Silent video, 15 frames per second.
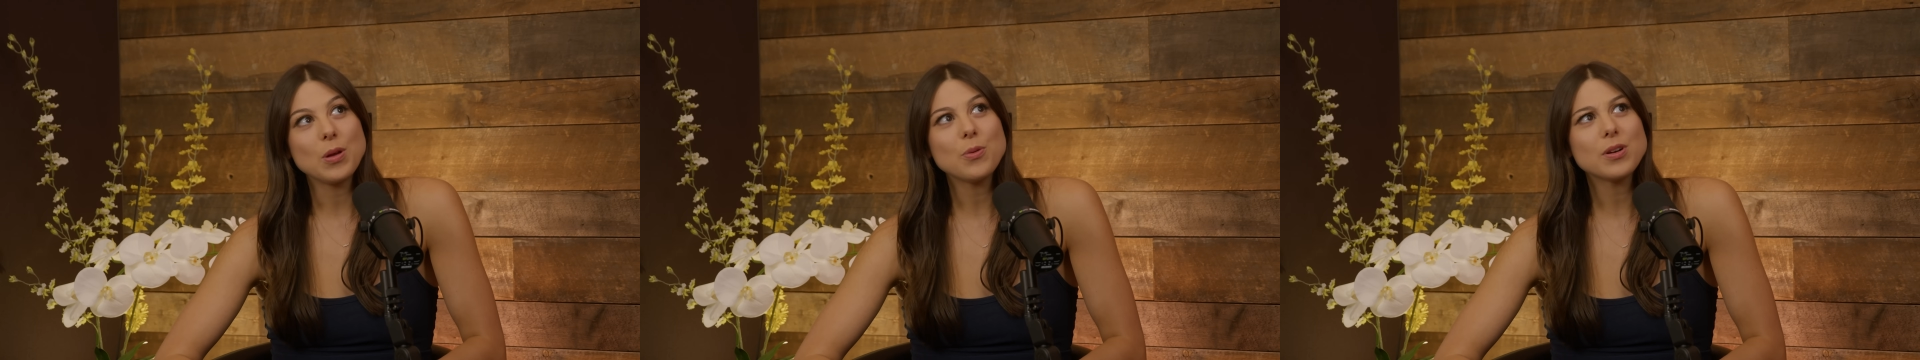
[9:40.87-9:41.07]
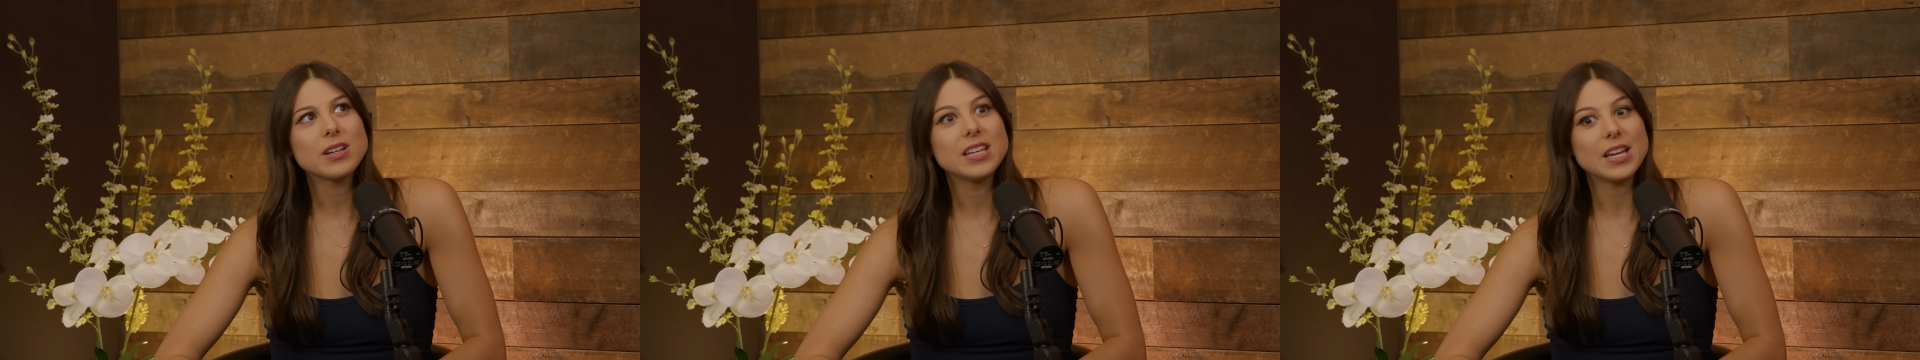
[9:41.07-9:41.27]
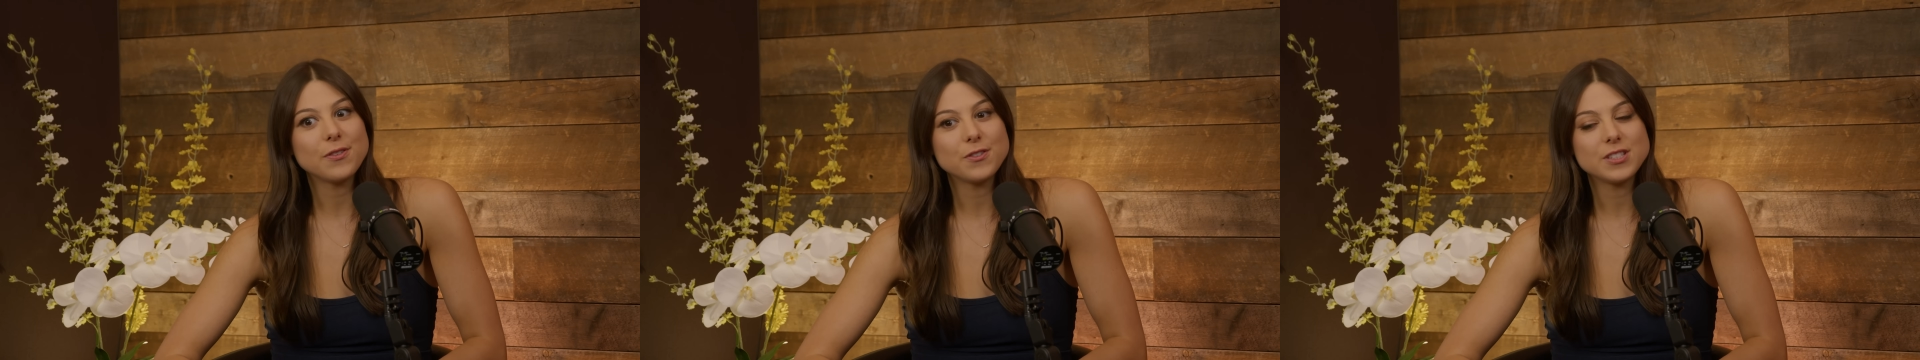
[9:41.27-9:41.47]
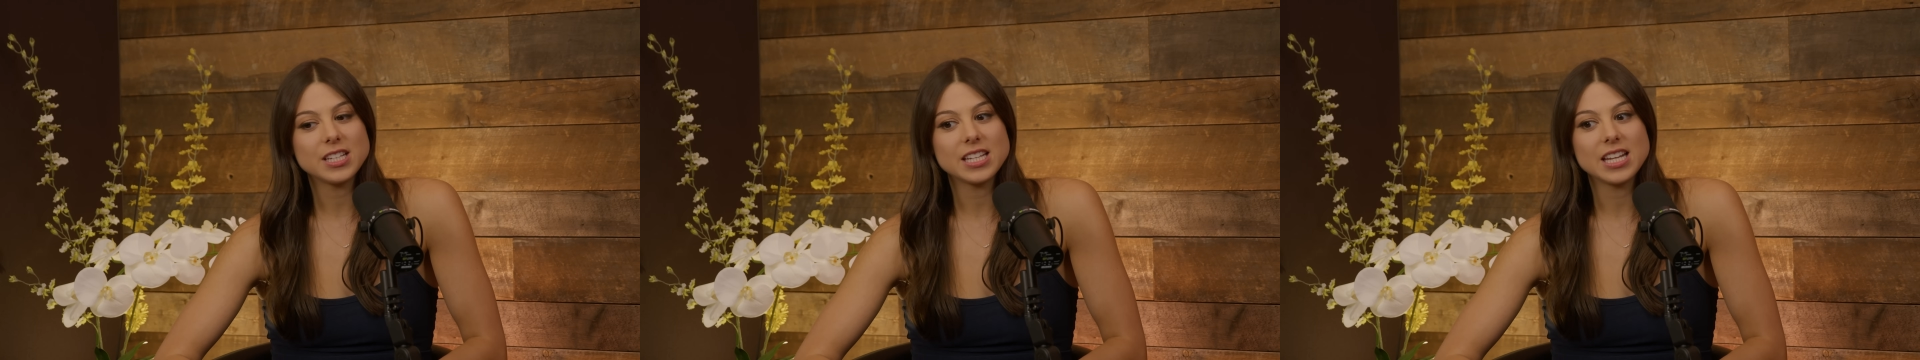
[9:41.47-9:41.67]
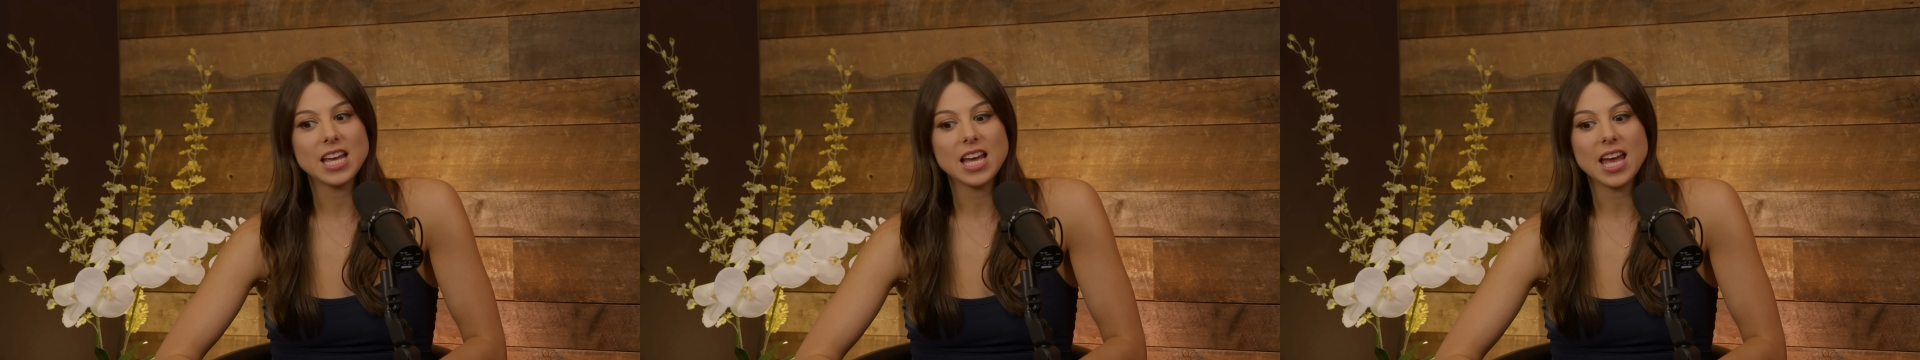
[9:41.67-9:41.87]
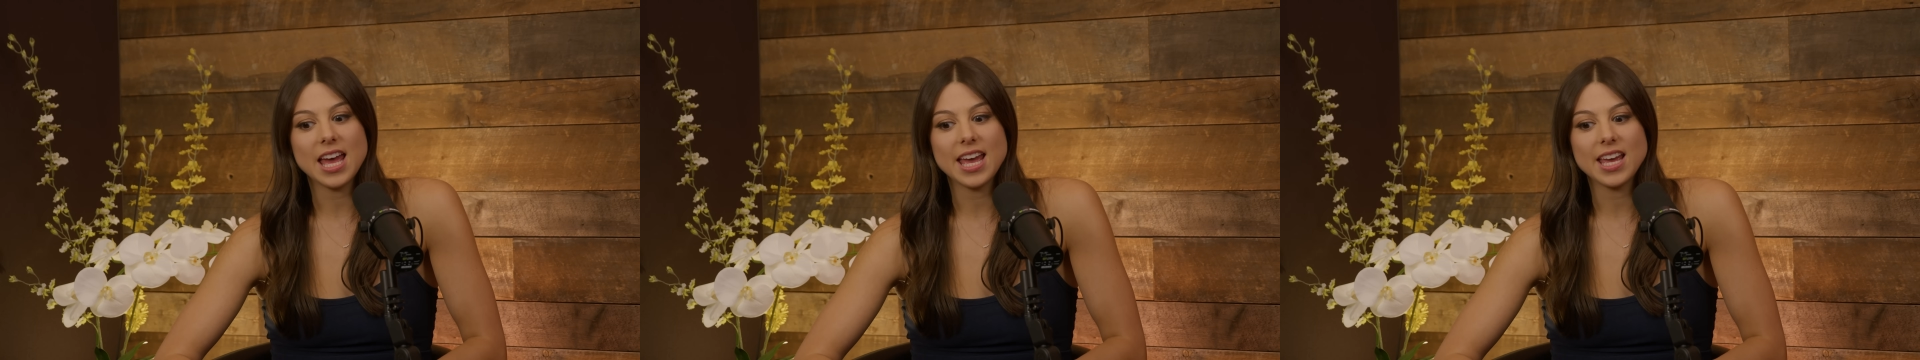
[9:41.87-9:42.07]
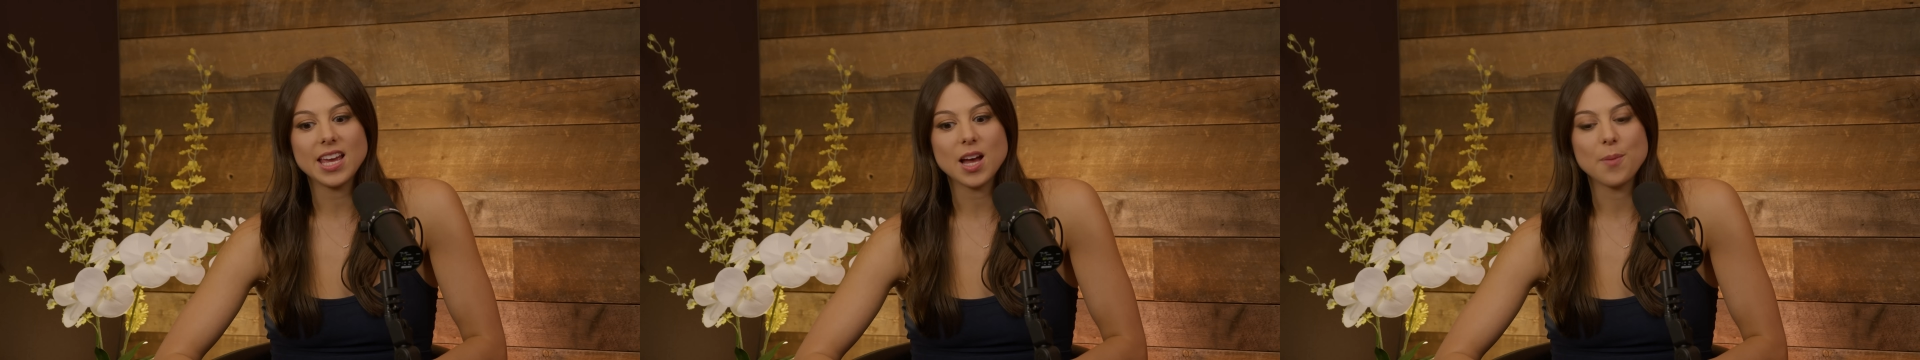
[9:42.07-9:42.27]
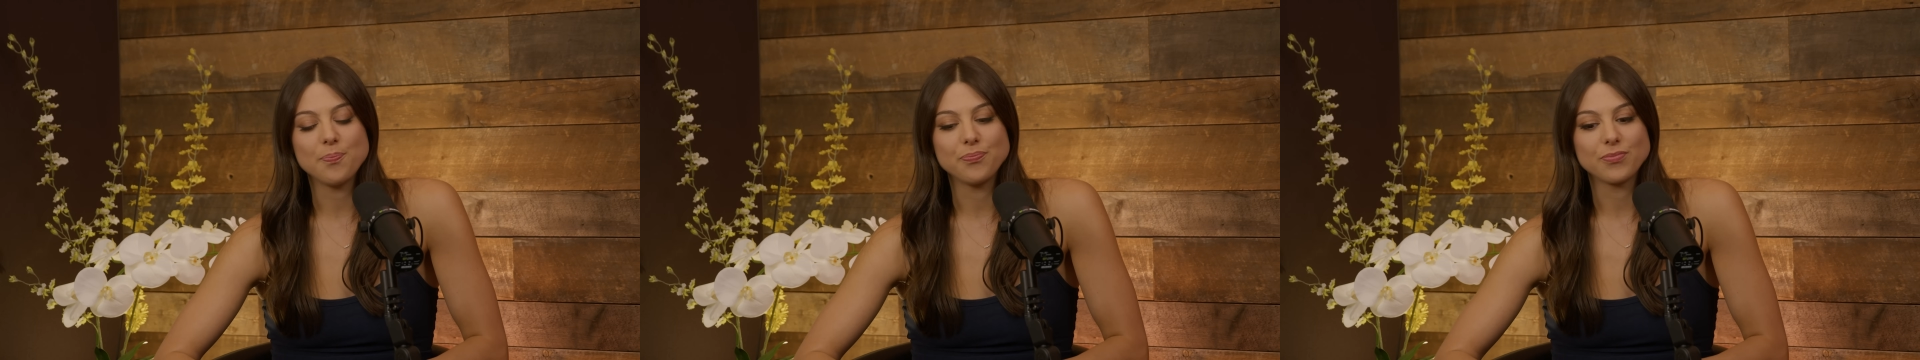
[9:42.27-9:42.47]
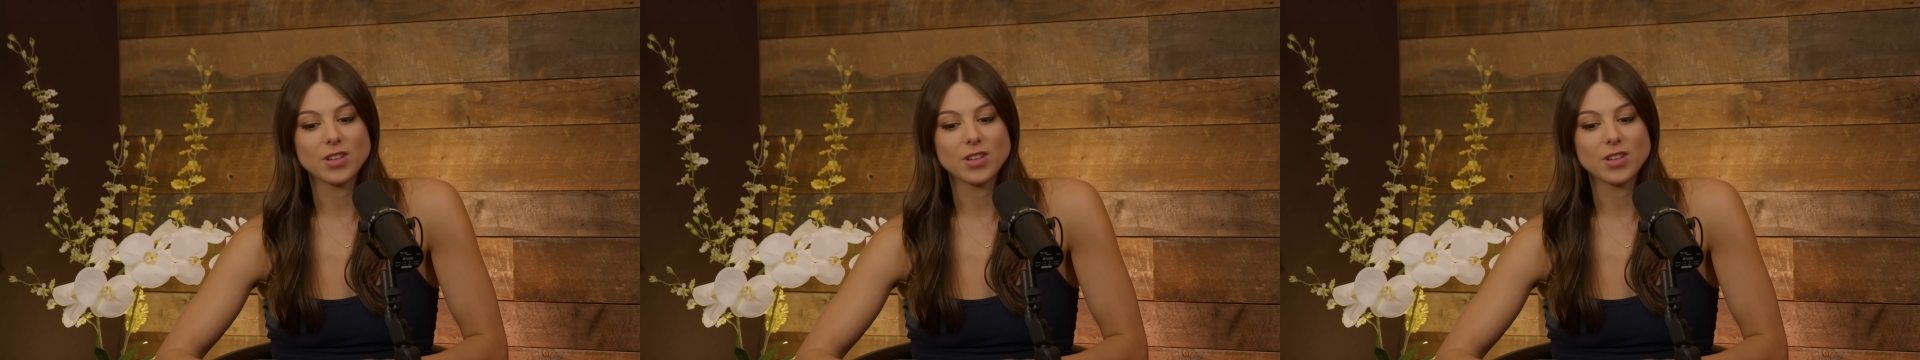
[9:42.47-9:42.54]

We were gifted a